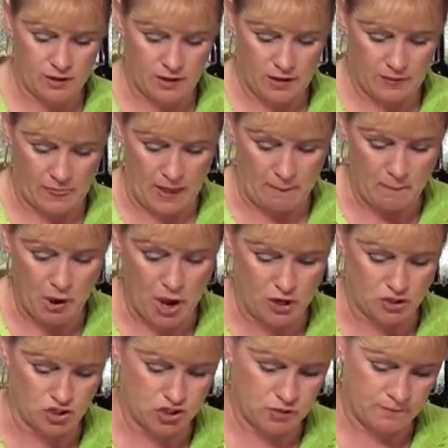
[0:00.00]
Get that
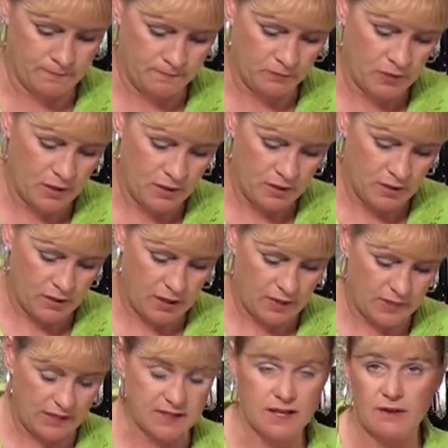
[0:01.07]
punch.
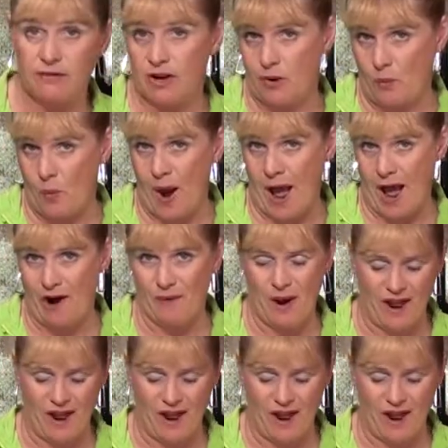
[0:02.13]
Get that definite wow